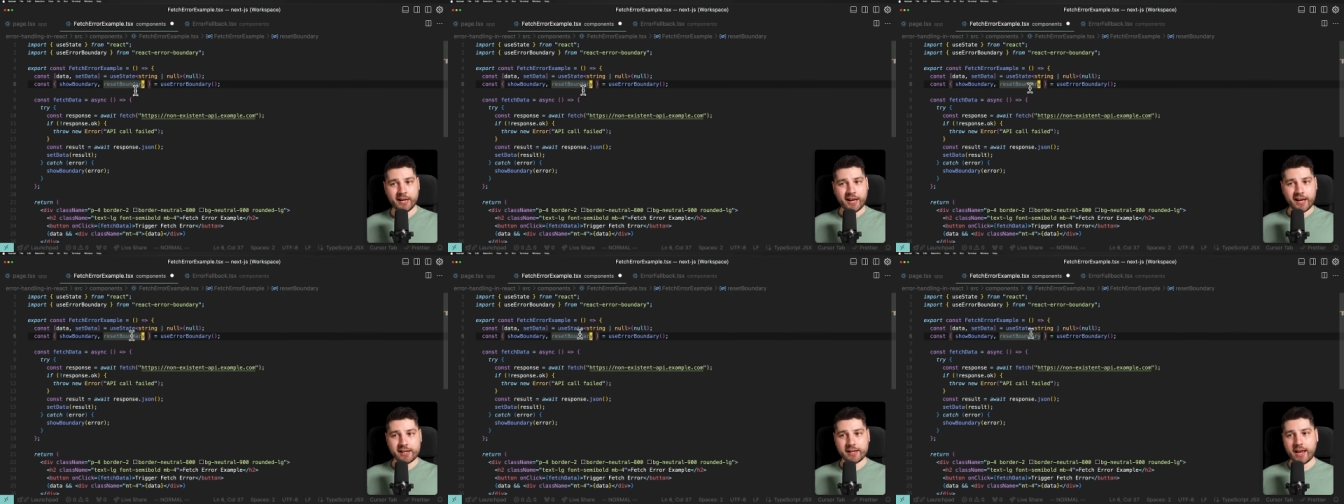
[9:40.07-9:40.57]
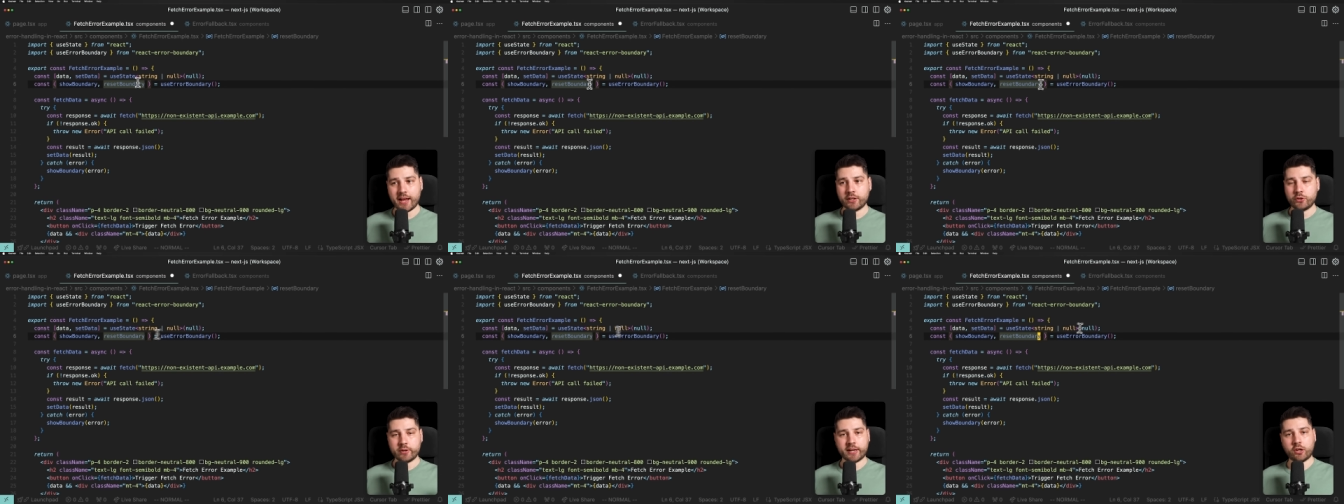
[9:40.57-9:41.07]
And again,
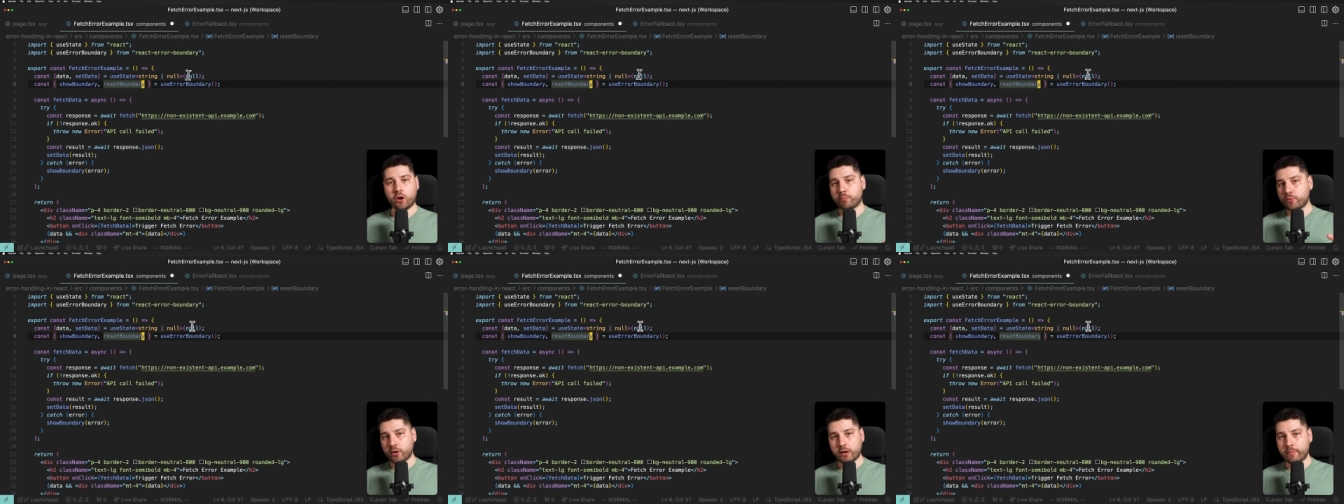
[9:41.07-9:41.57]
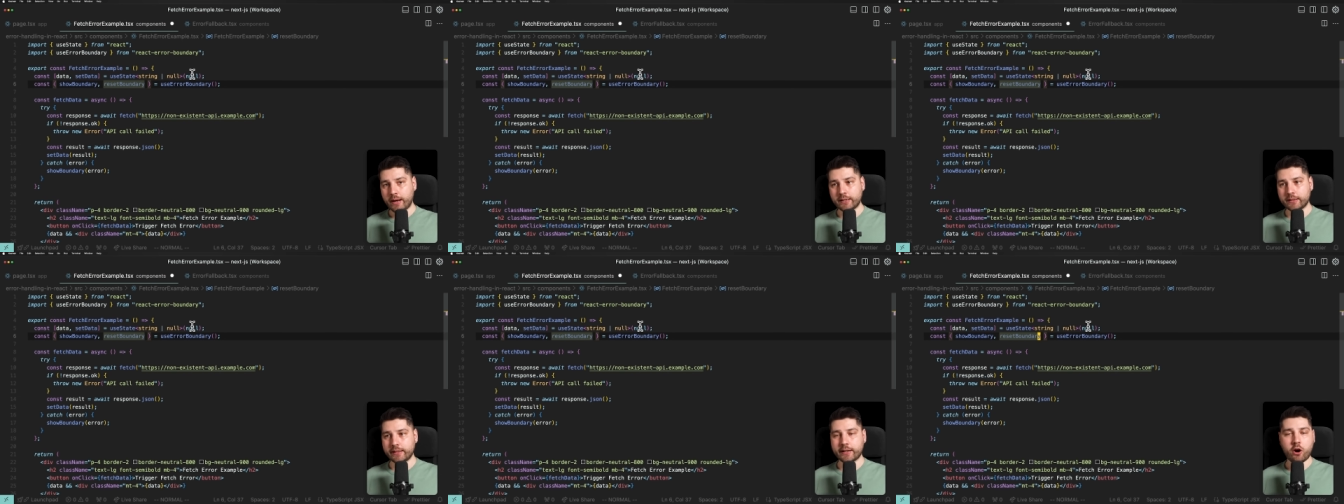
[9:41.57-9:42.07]
you can now
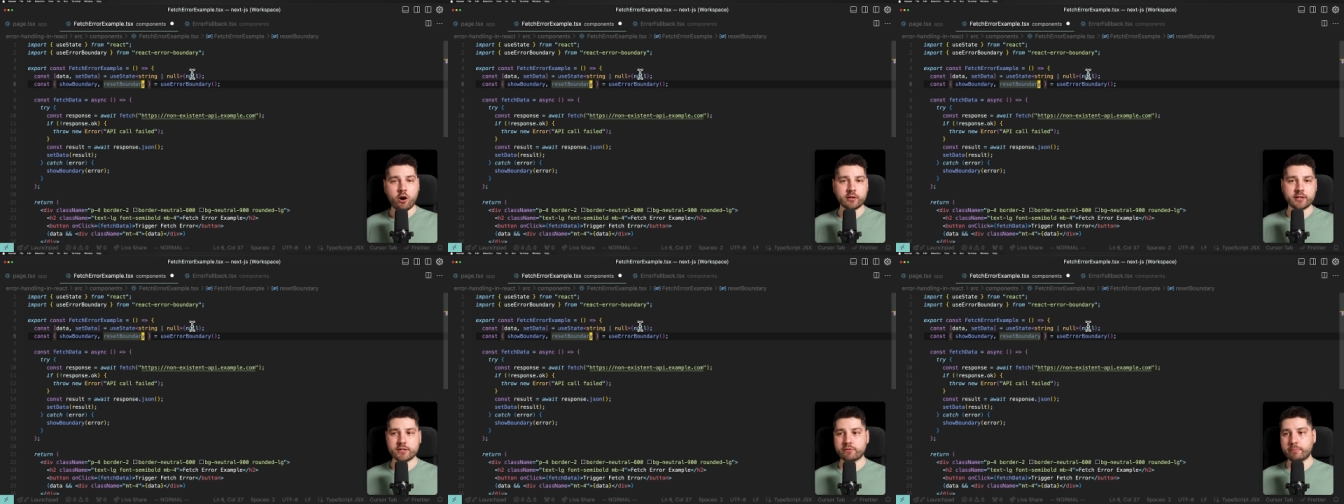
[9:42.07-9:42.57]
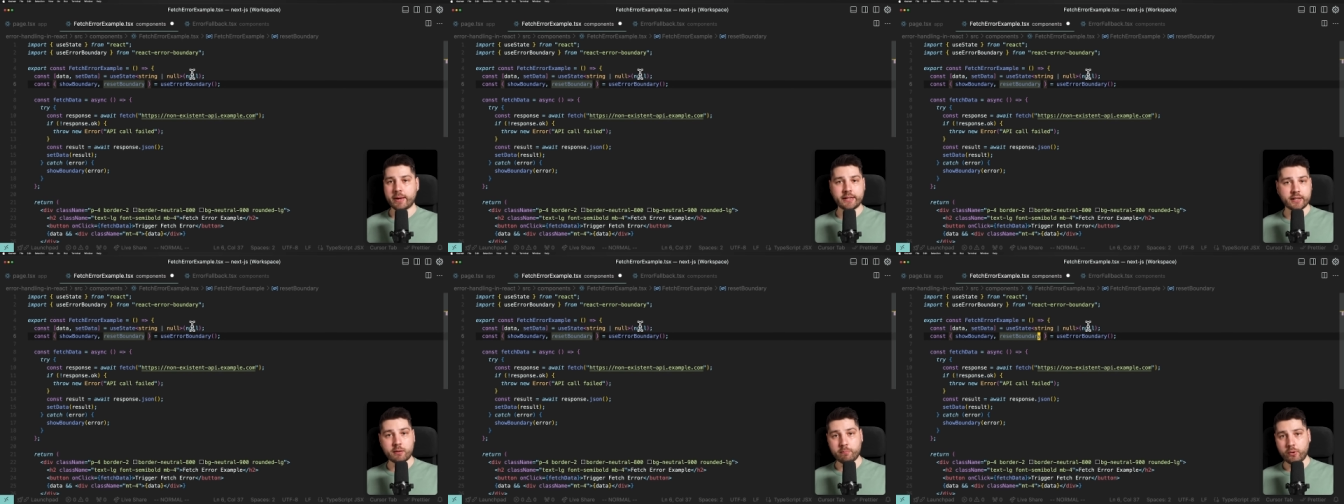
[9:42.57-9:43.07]
programmatically call this from any
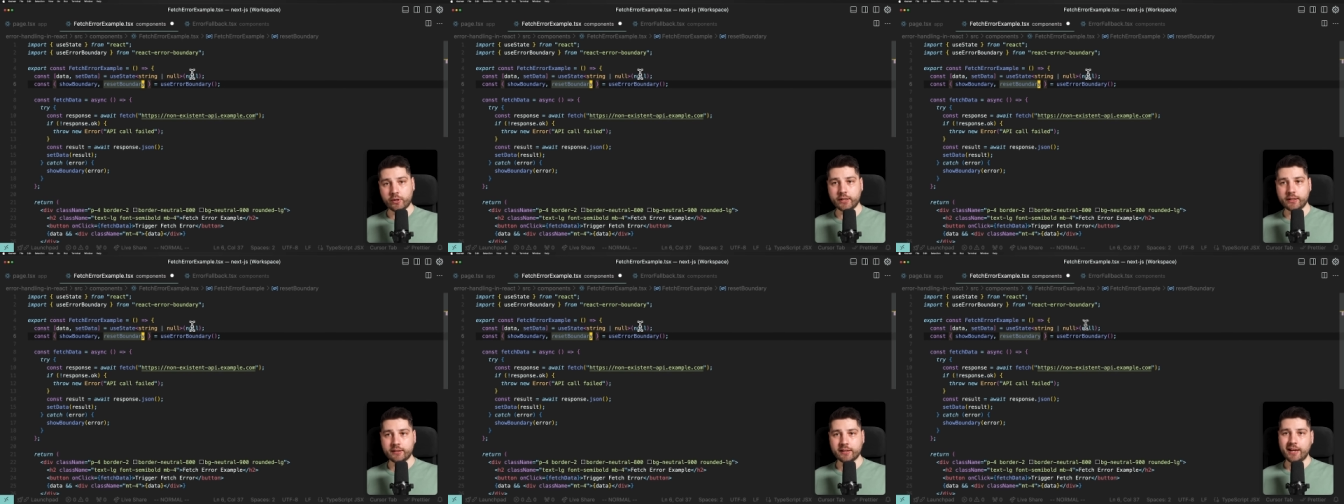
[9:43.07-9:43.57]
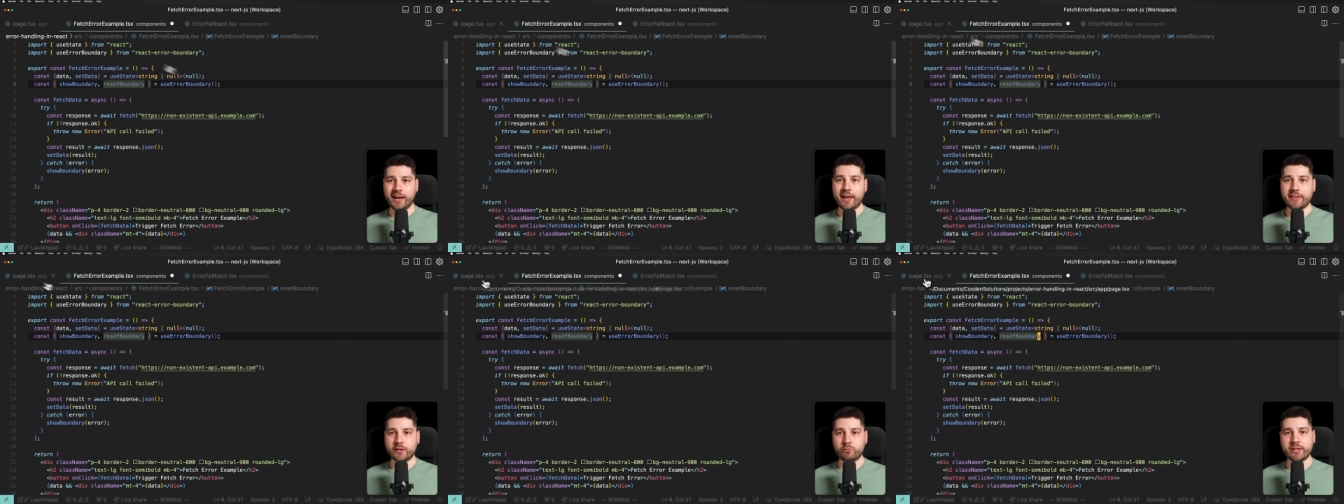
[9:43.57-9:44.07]
component
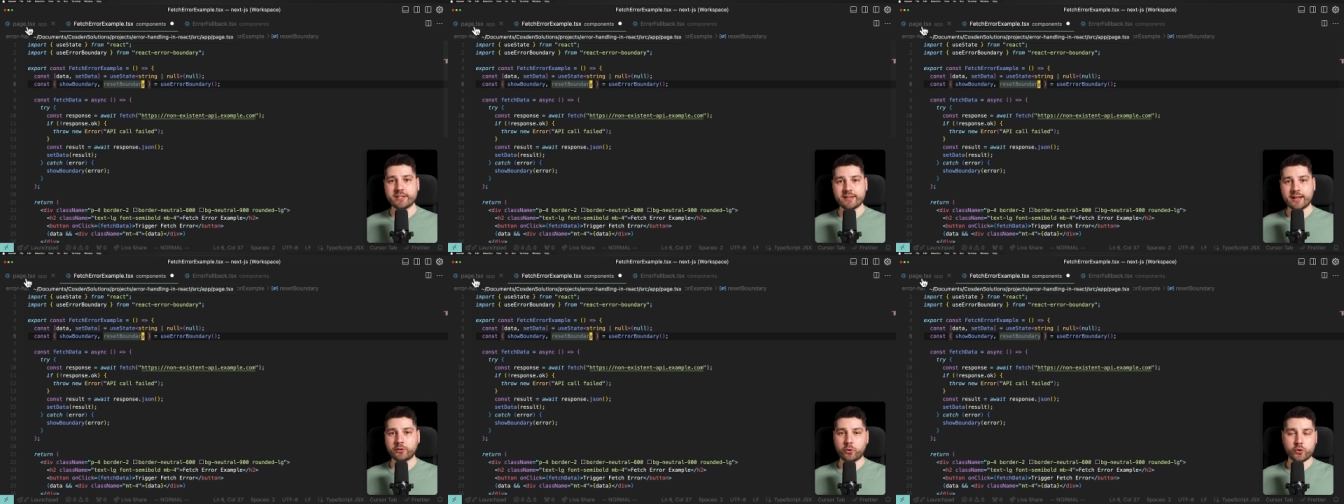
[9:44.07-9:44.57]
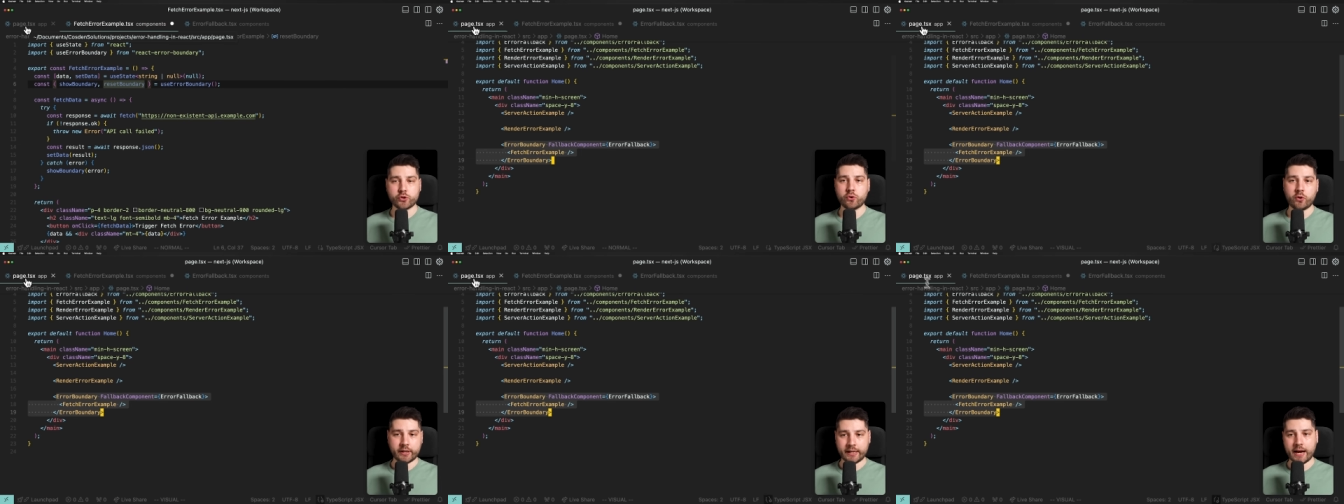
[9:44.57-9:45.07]
and then reset or
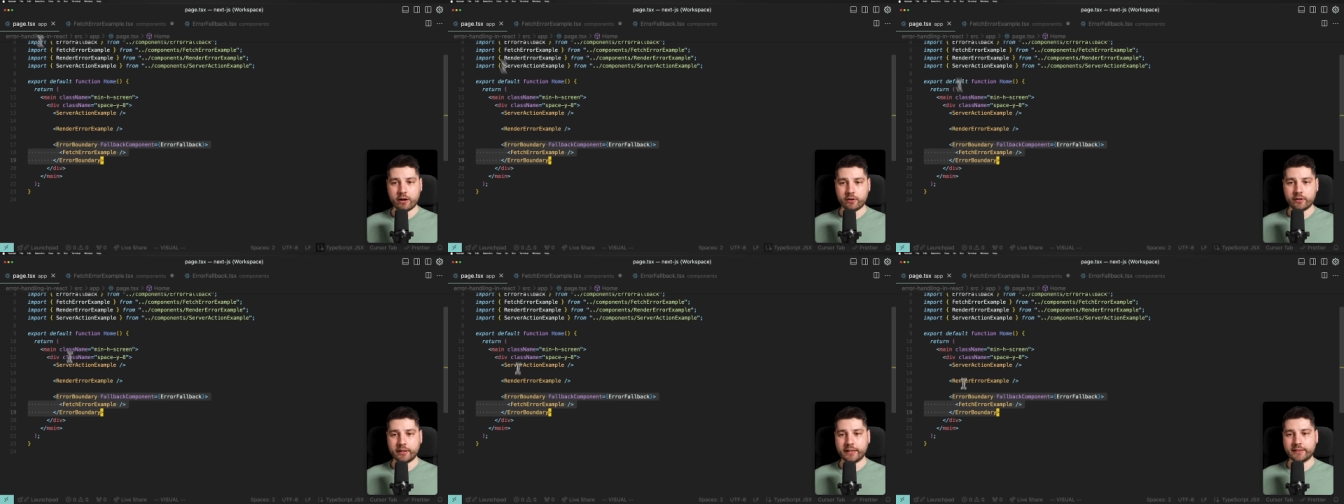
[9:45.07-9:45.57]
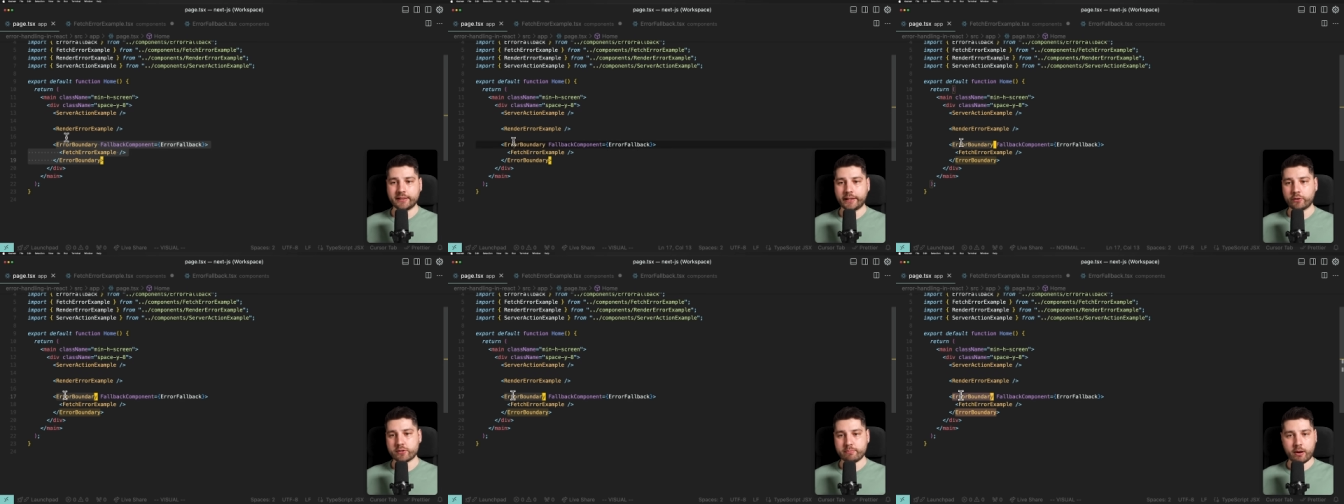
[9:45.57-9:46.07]
show an error in the
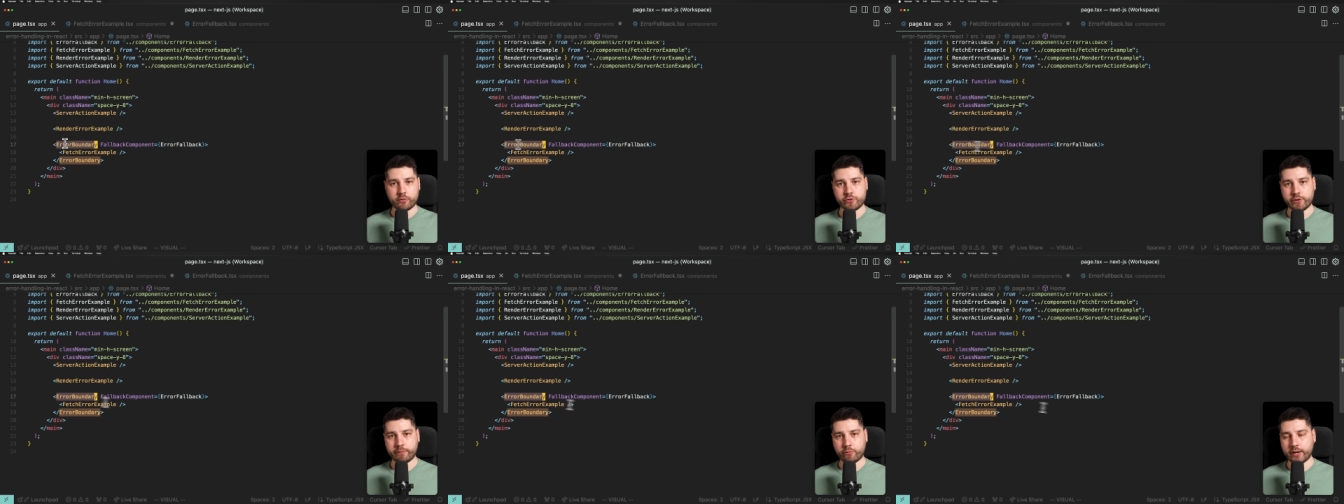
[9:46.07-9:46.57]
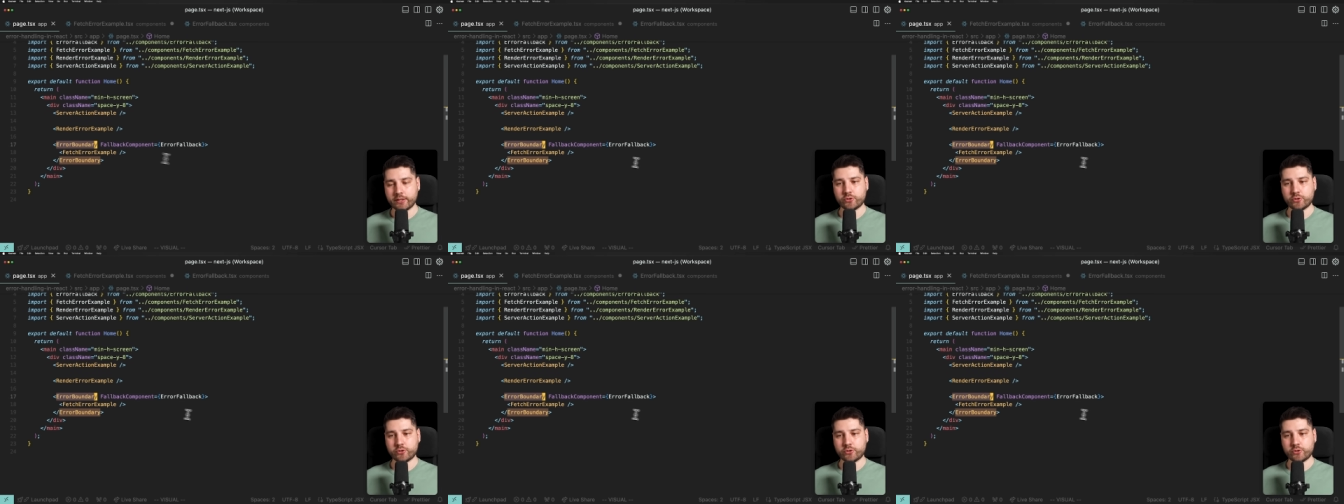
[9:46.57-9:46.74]
nearest boundary, right?